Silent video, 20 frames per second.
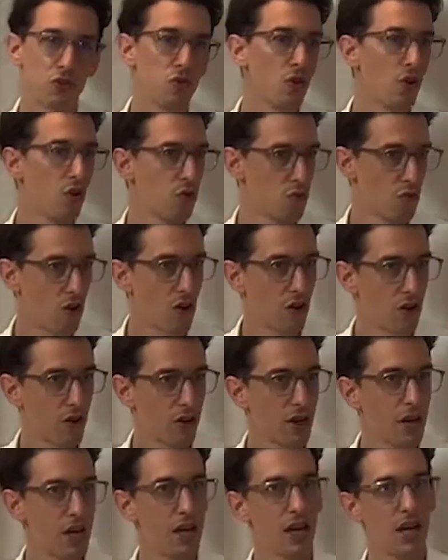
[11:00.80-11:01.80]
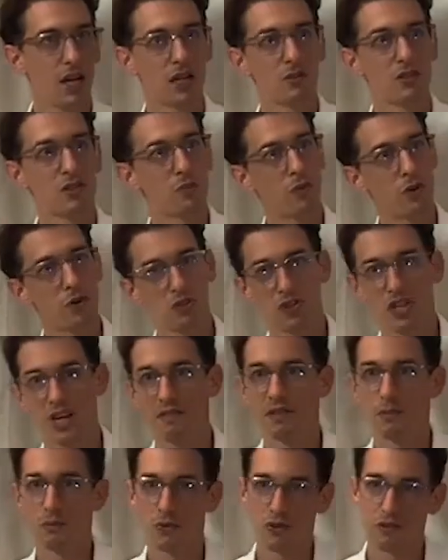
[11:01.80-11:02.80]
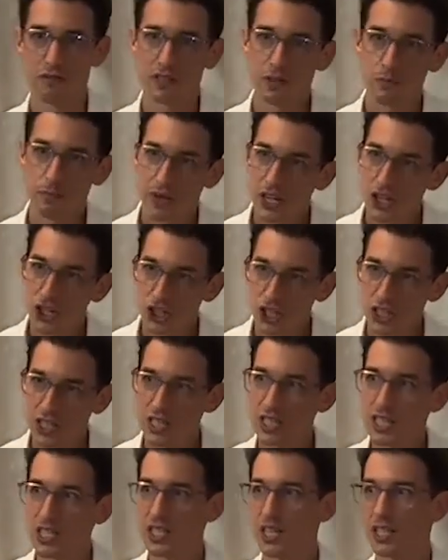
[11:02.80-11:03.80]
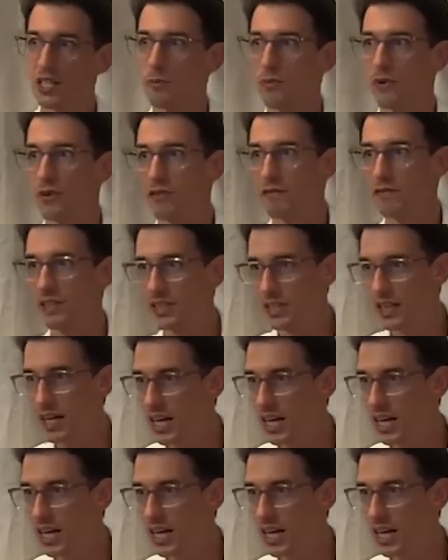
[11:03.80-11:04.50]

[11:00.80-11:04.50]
to go wrong, and I'm supposed to have the perfect patience and the perfect